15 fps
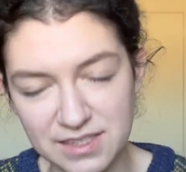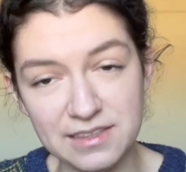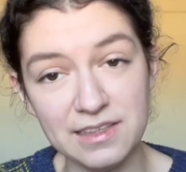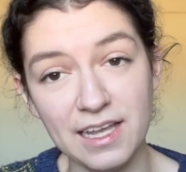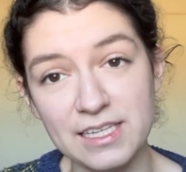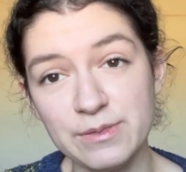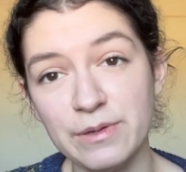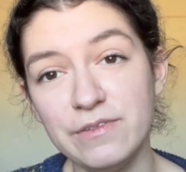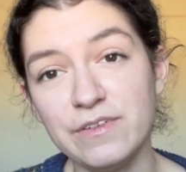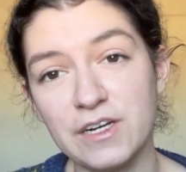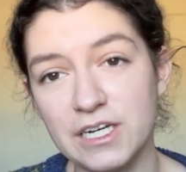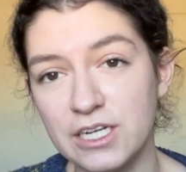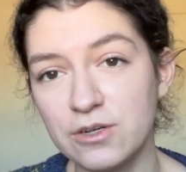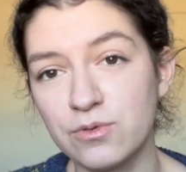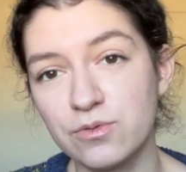That's my
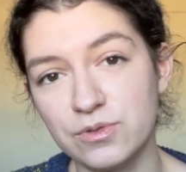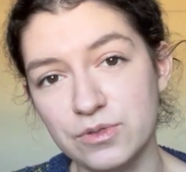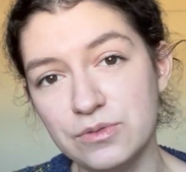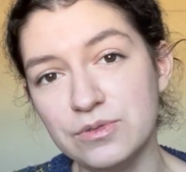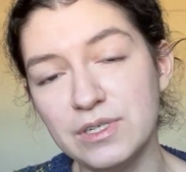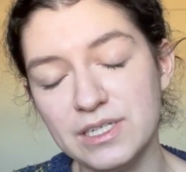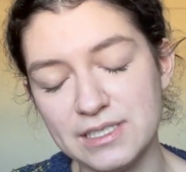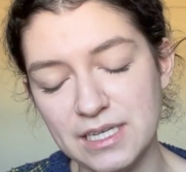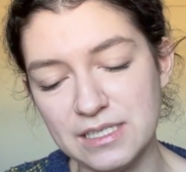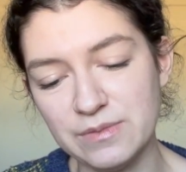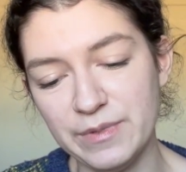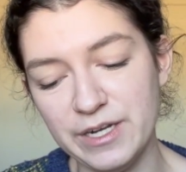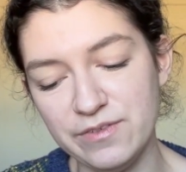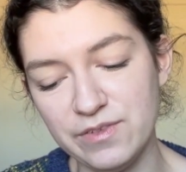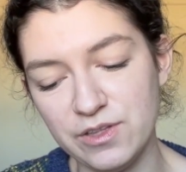very crude
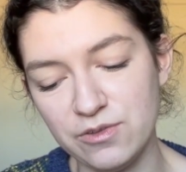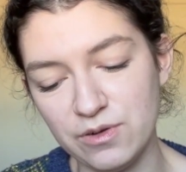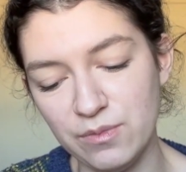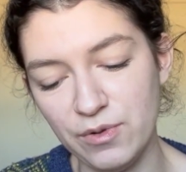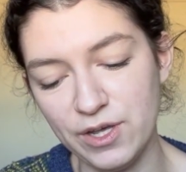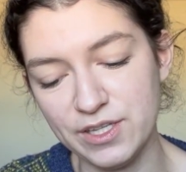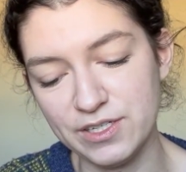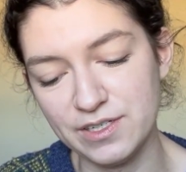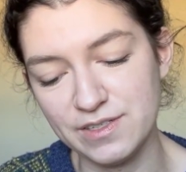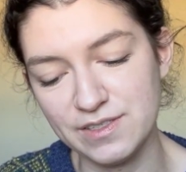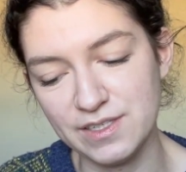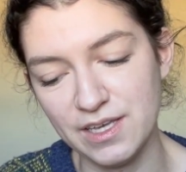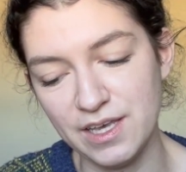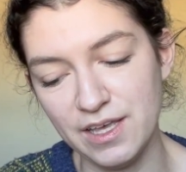assessment of the three brothers.